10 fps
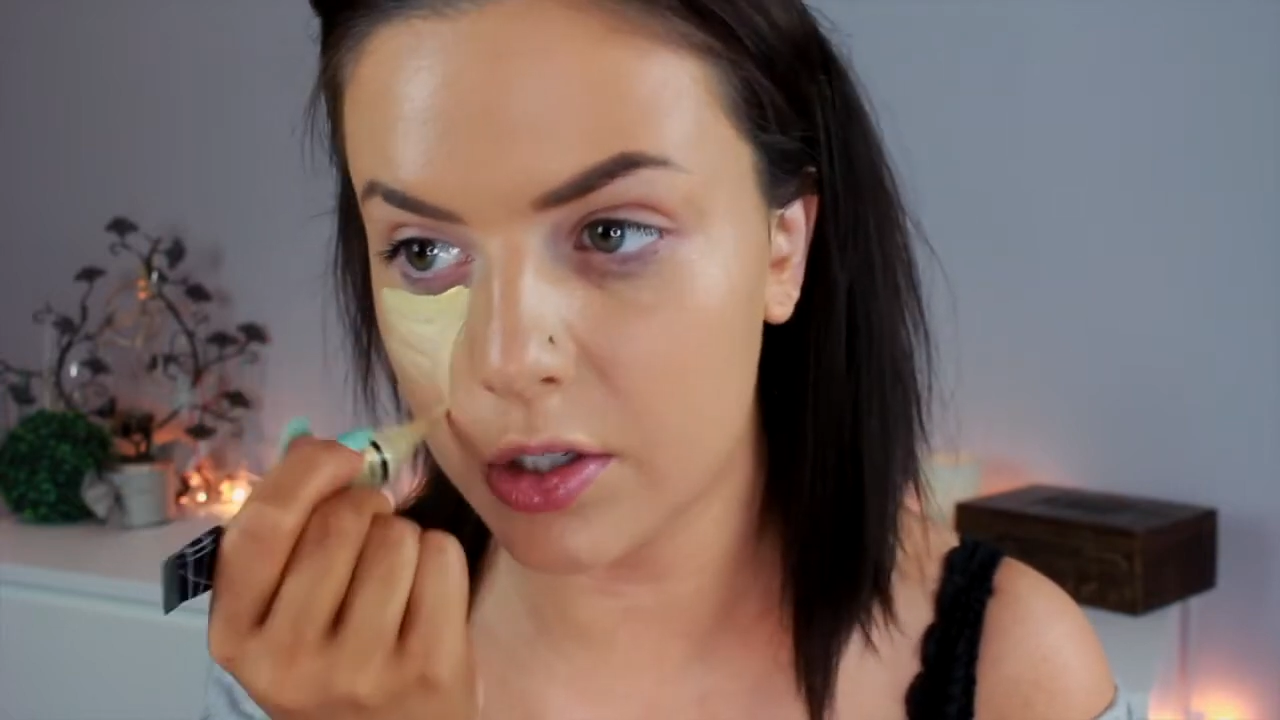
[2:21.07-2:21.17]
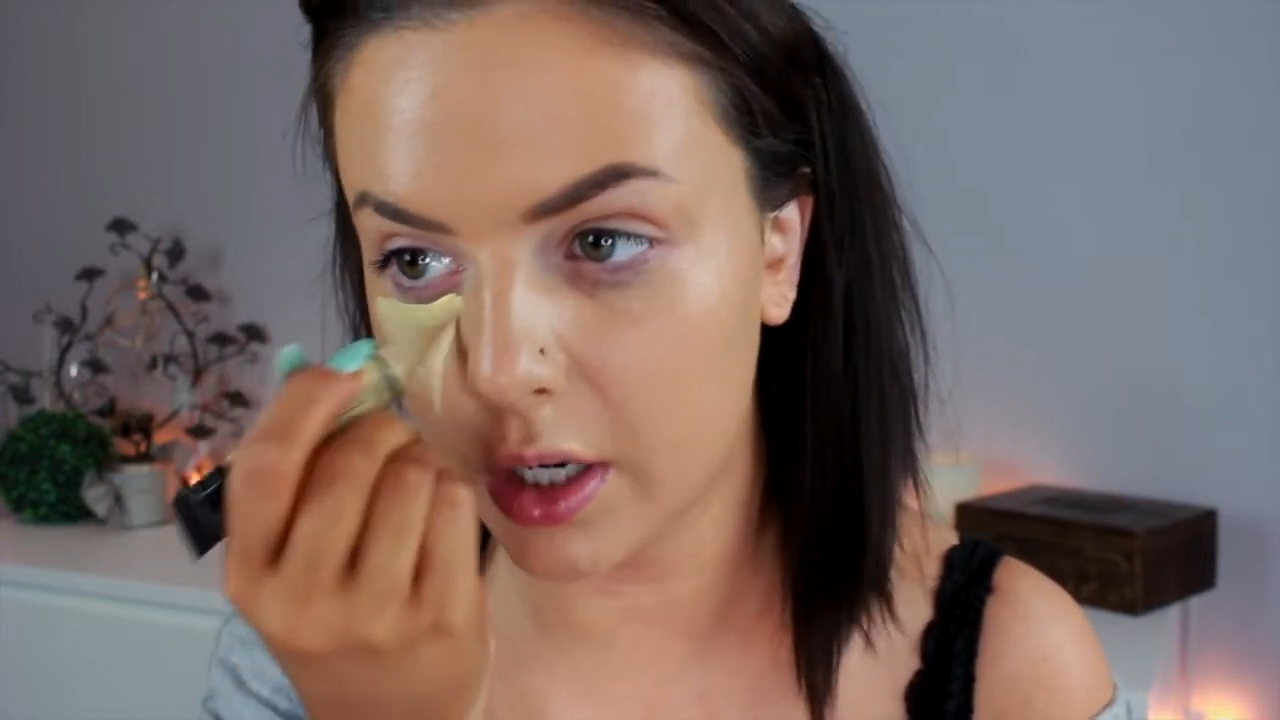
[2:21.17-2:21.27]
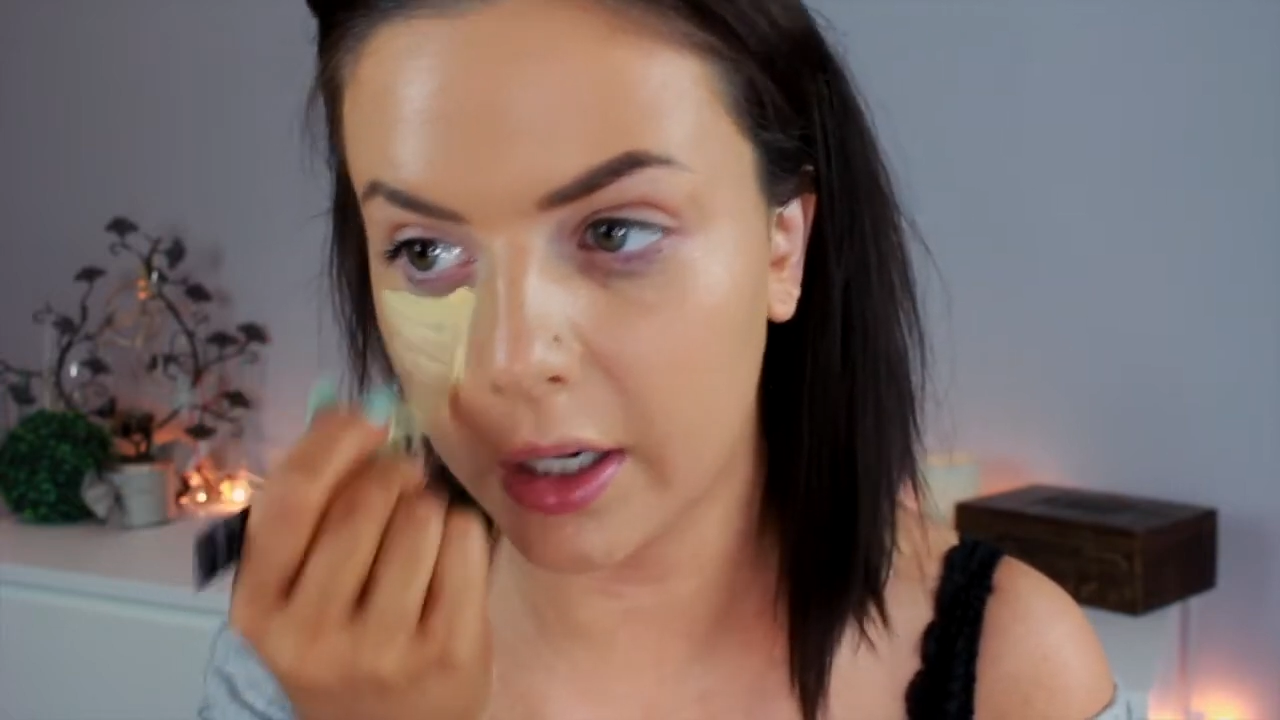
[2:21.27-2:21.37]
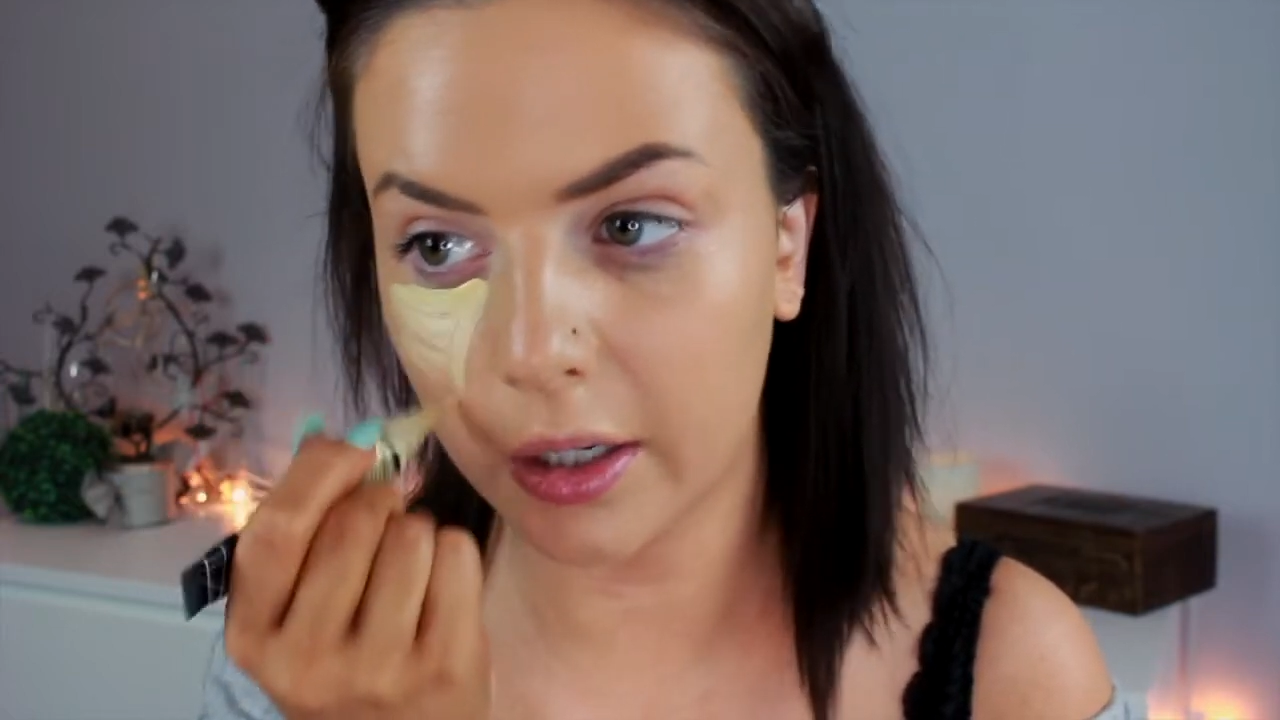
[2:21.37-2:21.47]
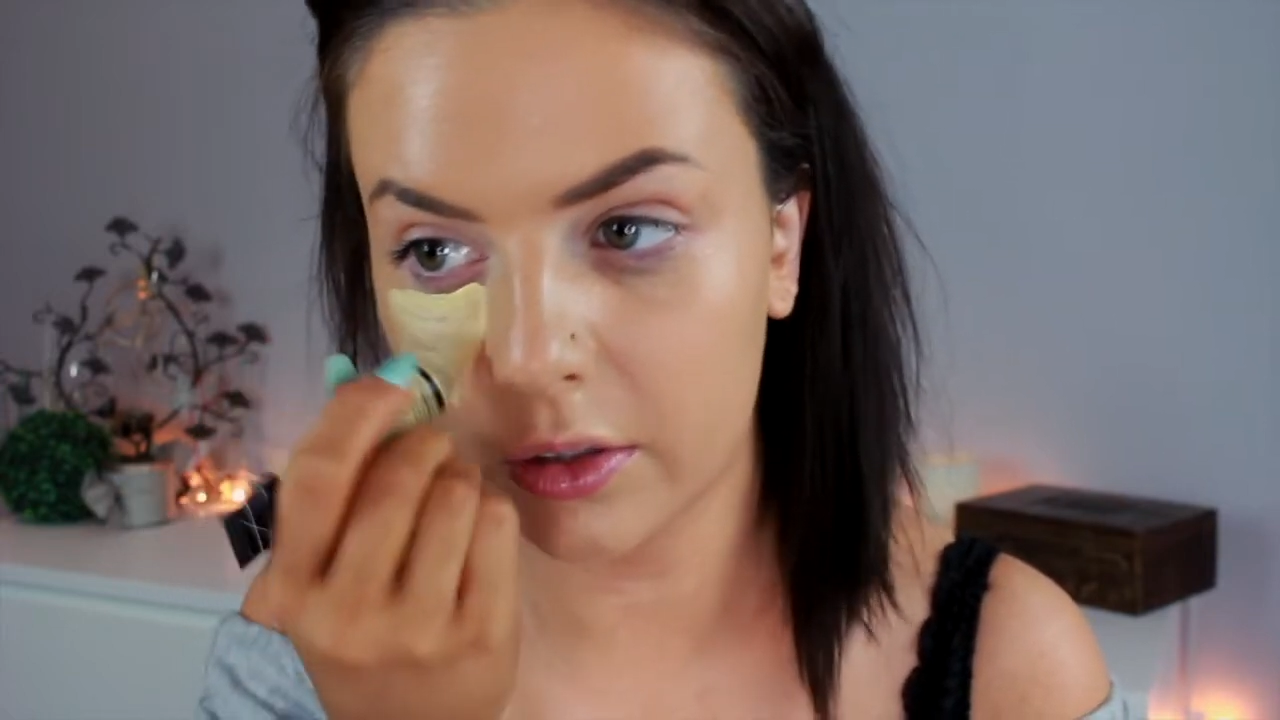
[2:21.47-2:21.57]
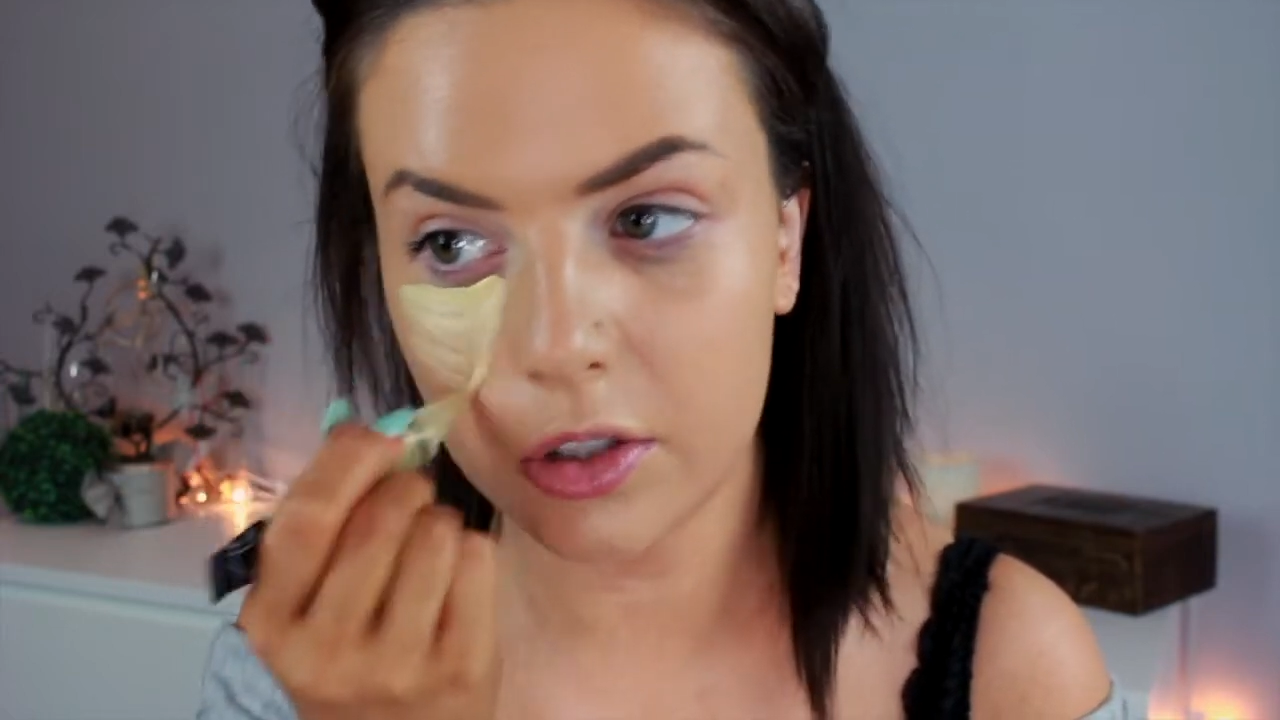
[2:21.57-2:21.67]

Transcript: triangle